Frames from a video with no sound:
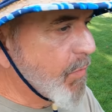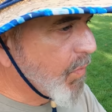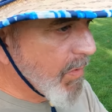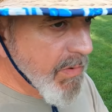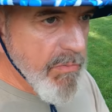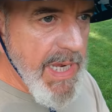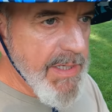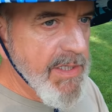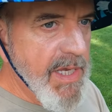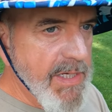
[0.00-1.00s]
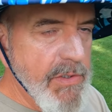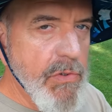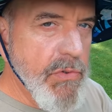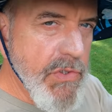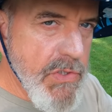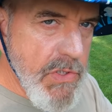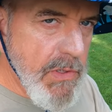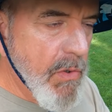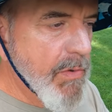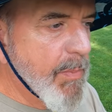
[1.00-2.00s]
You won't eradicate it. You'll just
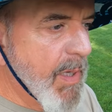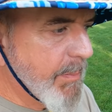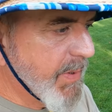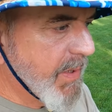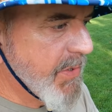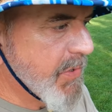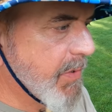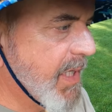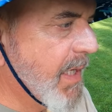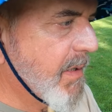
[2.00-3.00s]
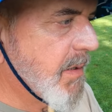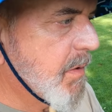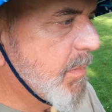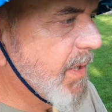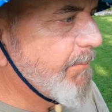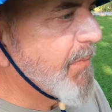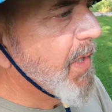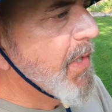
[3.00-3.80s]
slow the population down a little bit.